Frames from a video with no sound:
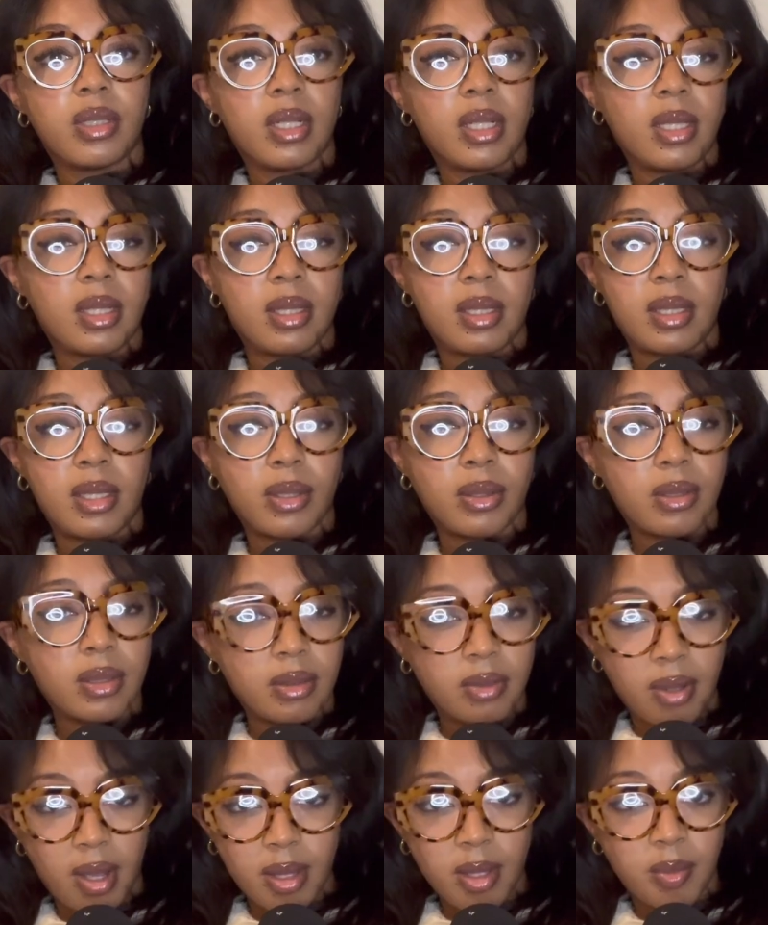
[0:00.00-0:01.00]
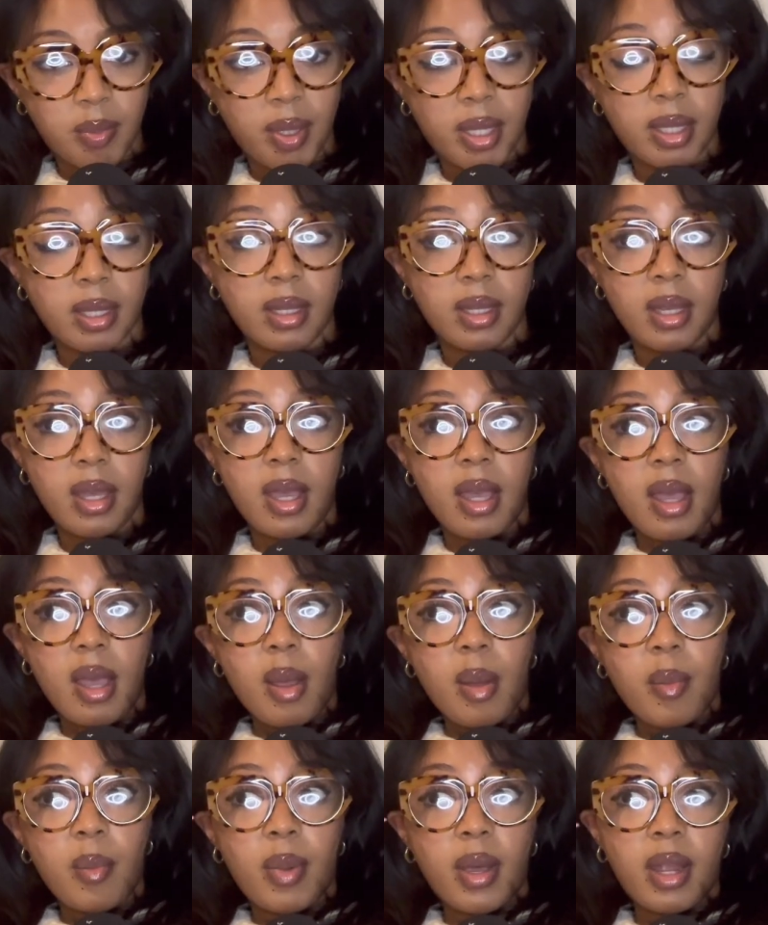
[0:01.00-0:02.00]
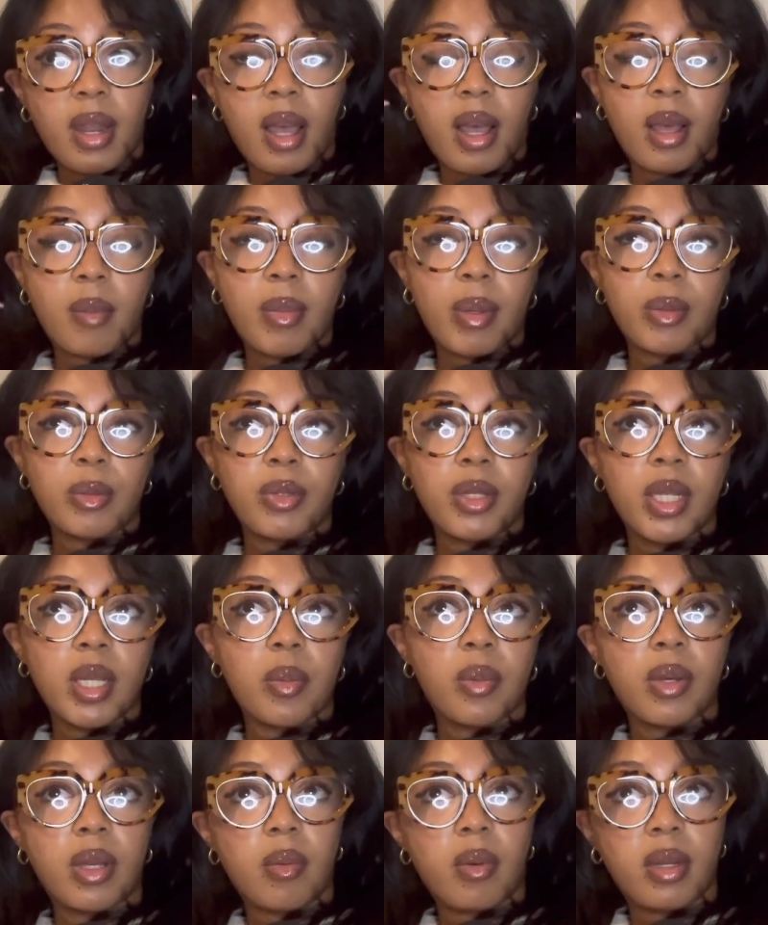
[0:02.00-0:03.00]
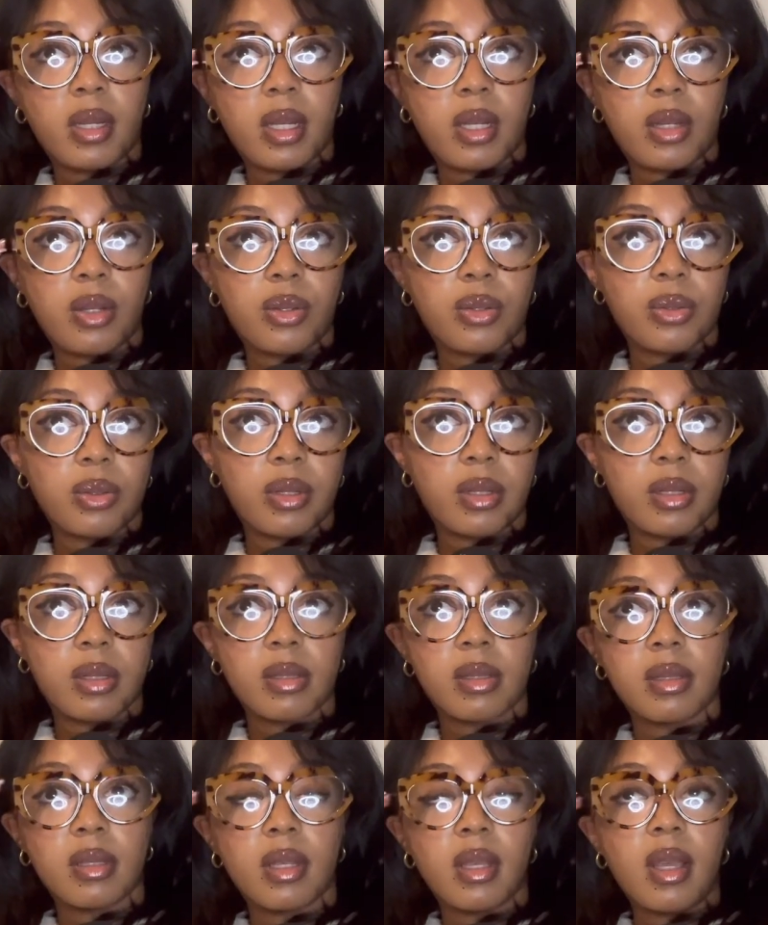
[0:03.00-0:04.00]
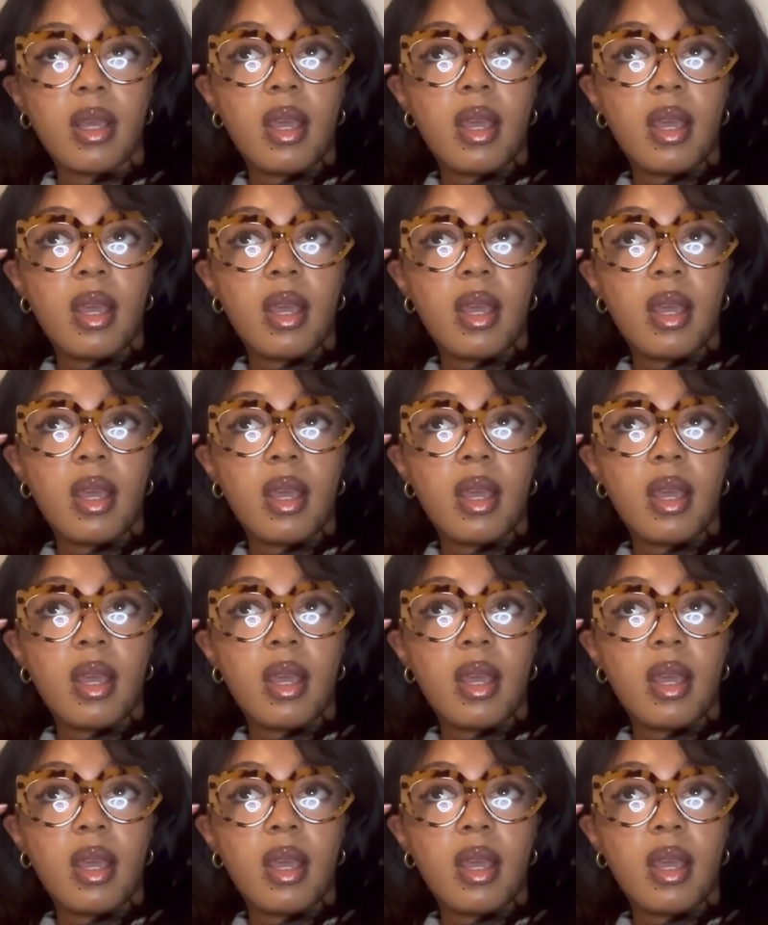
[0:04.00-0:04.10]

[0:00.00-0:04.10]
is still developing. But I was reading a book about eating disorders.